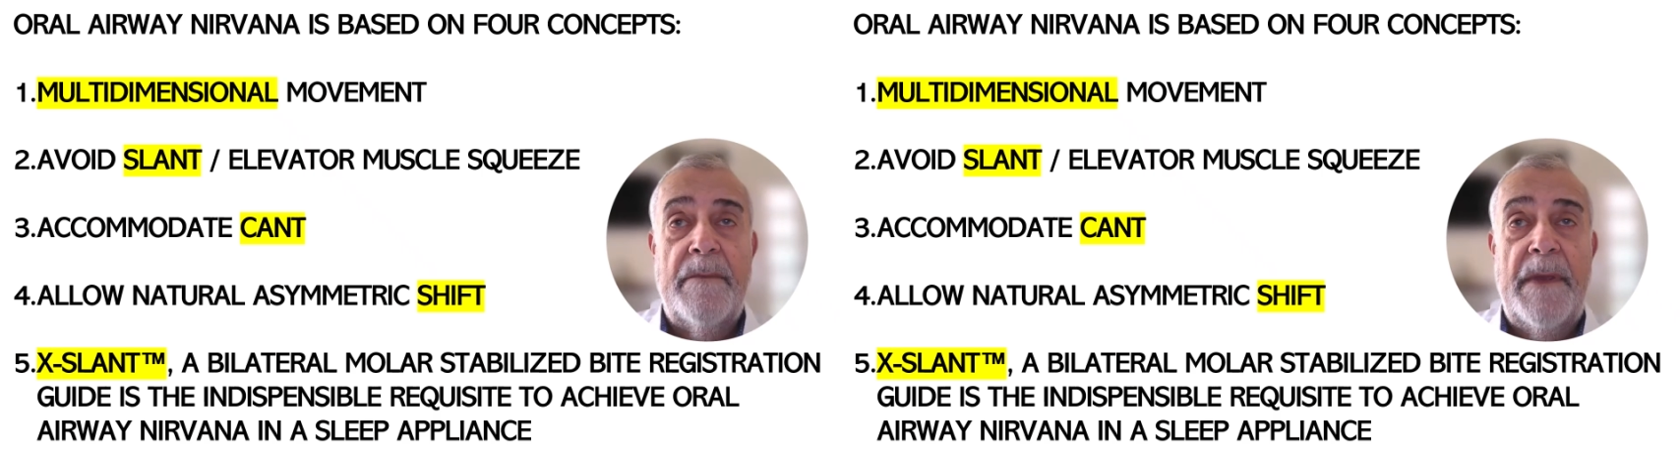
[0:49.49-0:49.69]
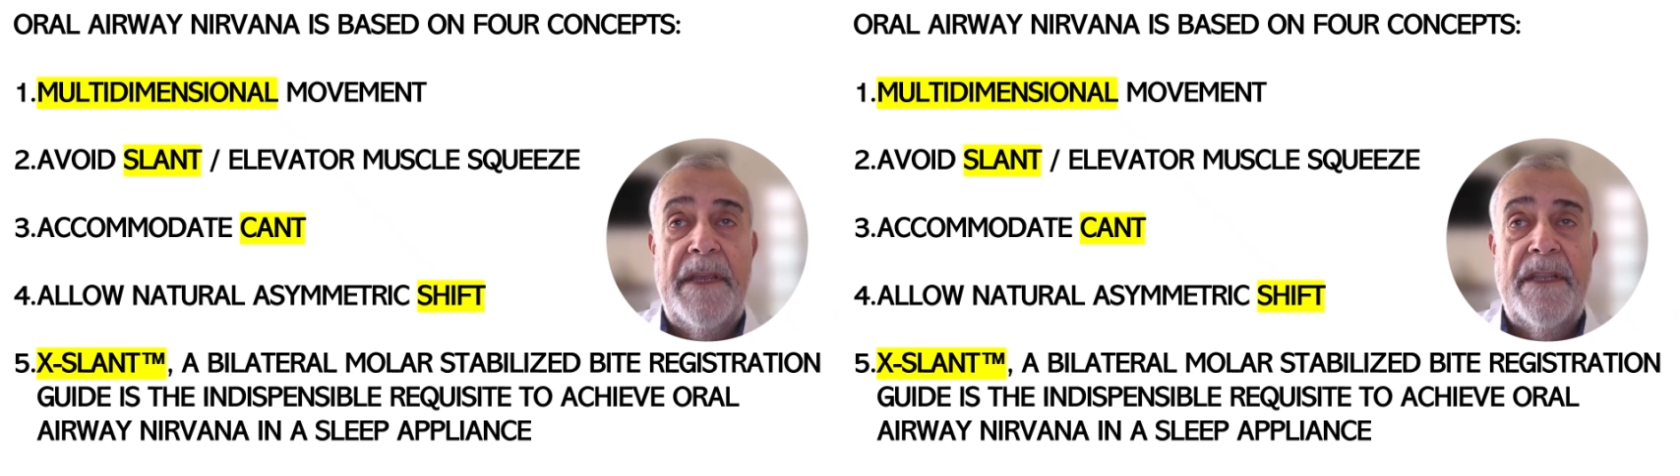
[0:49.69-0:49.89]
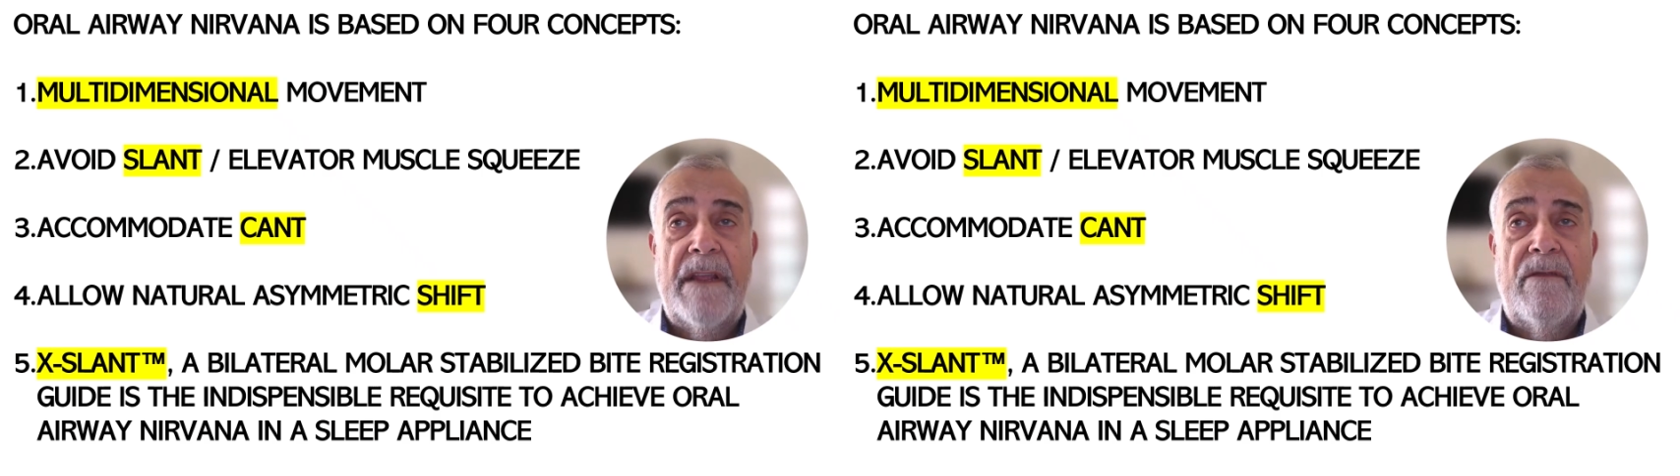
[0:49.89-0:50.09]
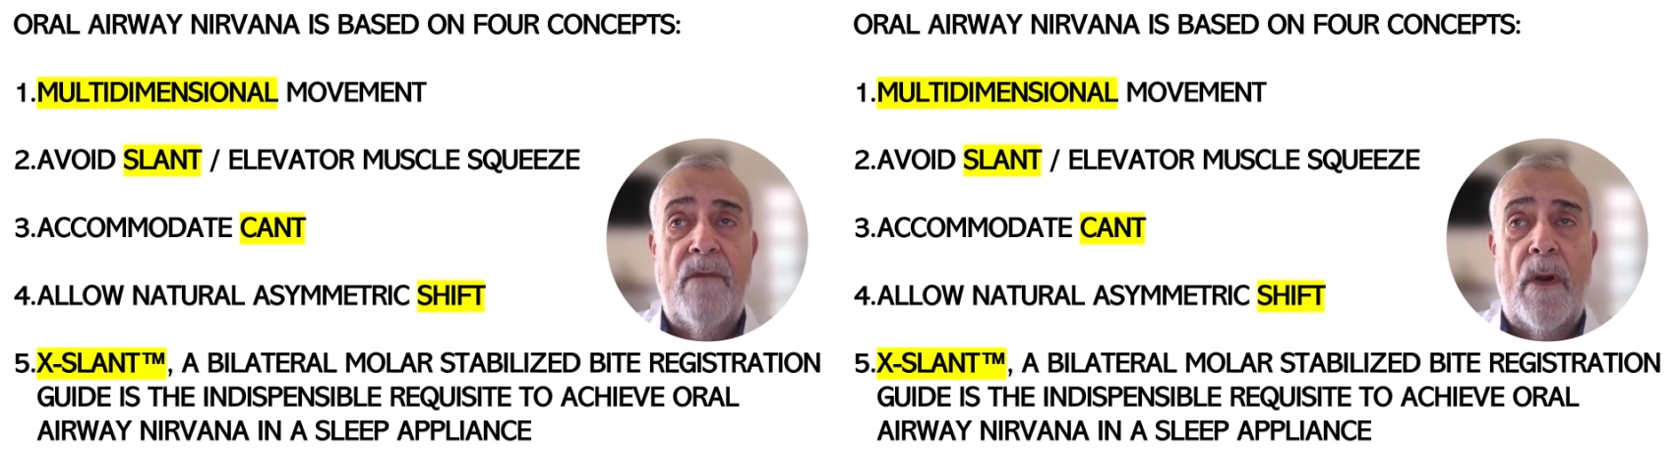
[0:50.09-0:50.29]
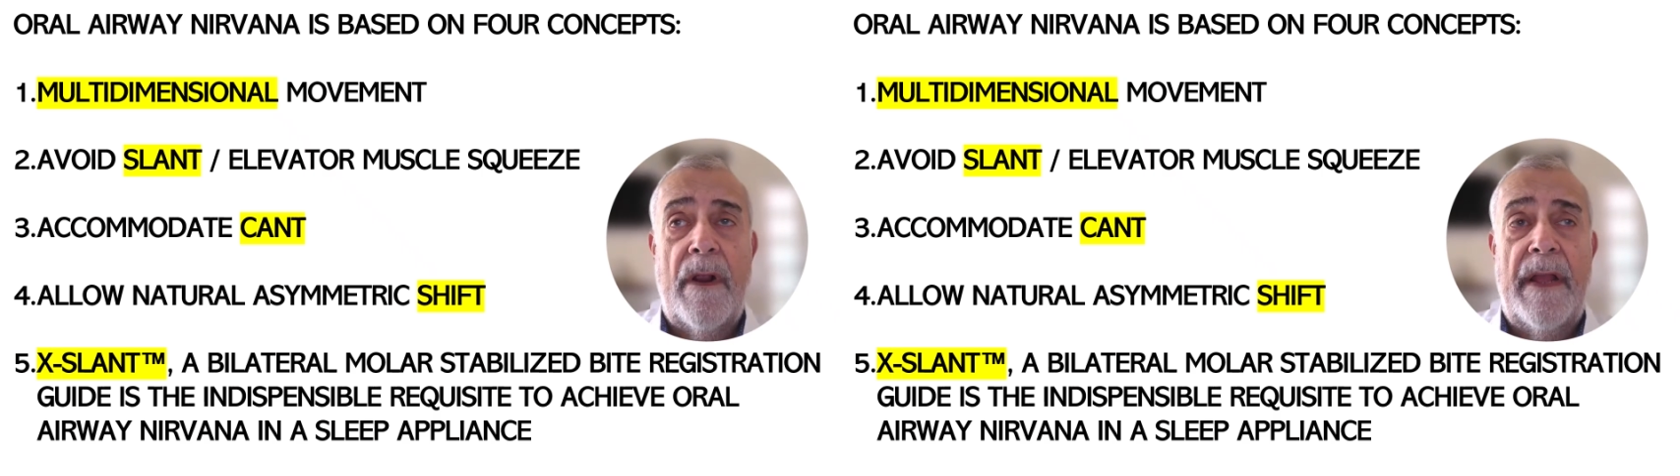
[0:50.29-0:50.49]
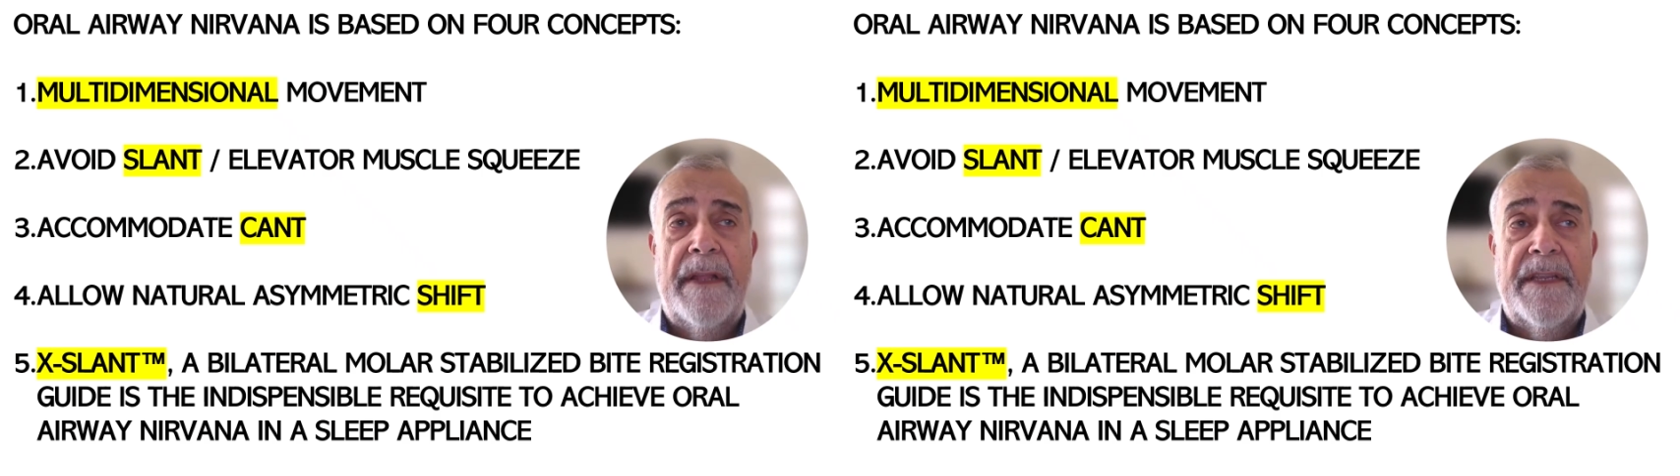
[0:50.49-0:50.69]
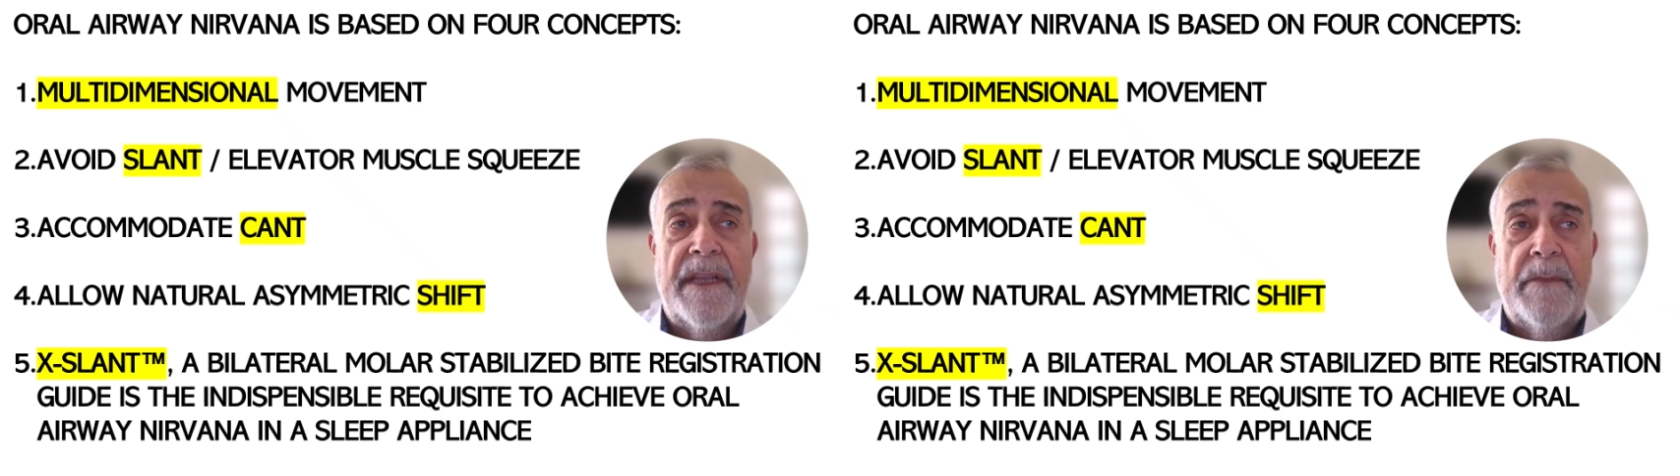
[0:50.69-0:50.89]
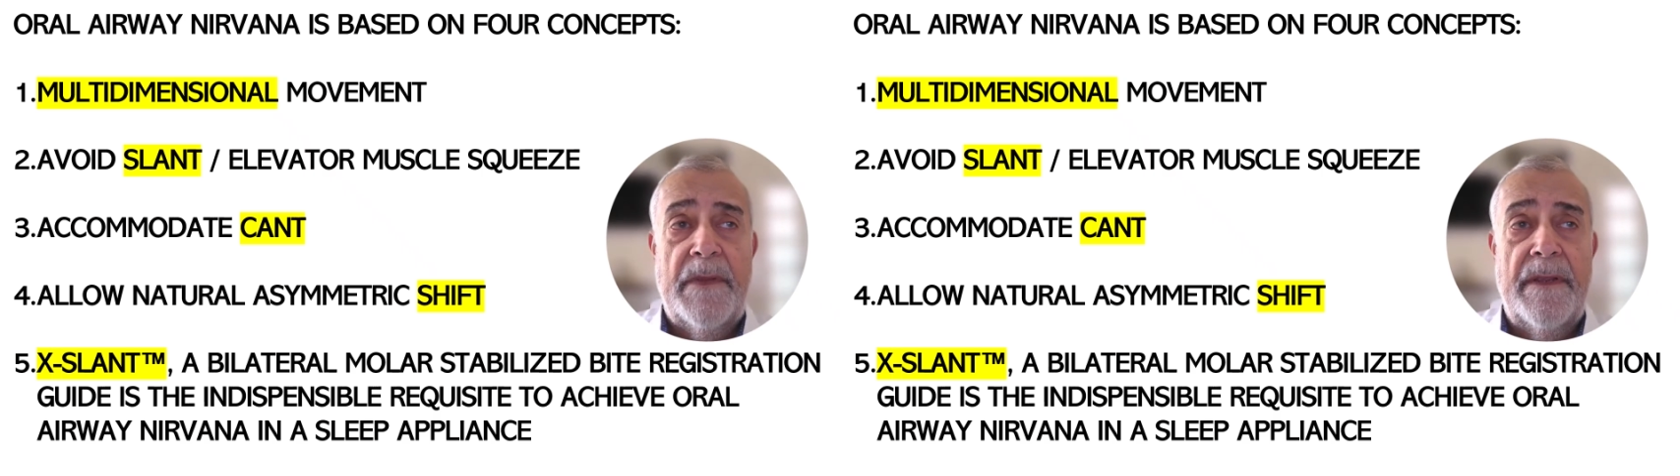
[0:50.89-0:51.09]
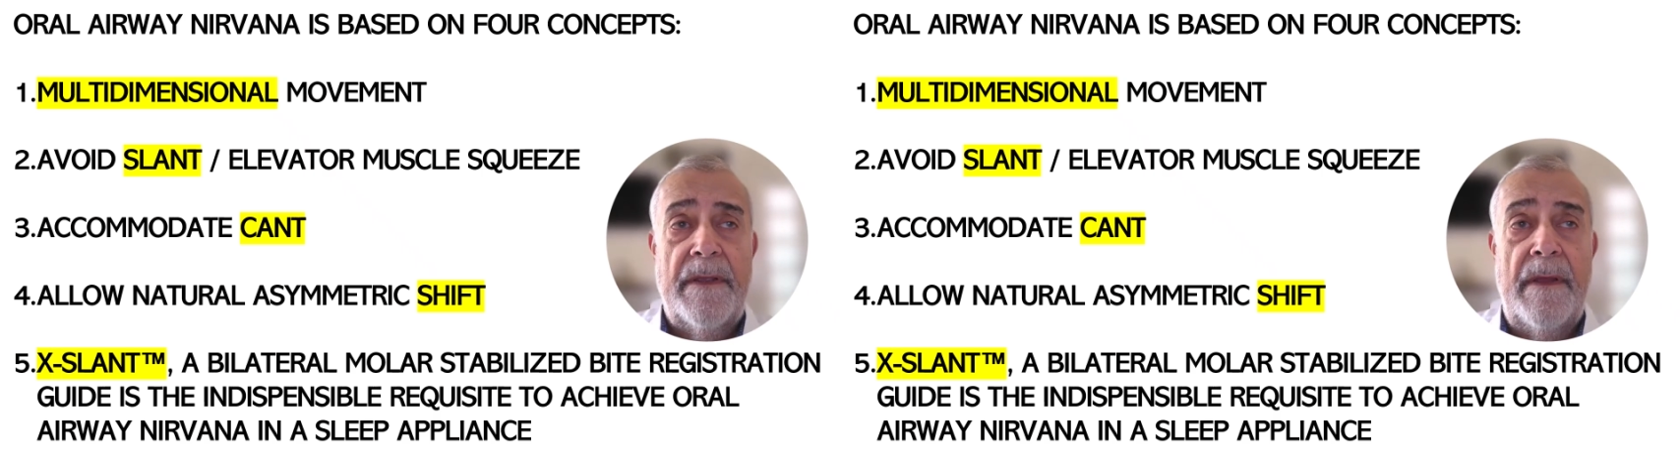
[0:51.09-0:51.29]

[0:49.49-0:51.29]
based on four concepts: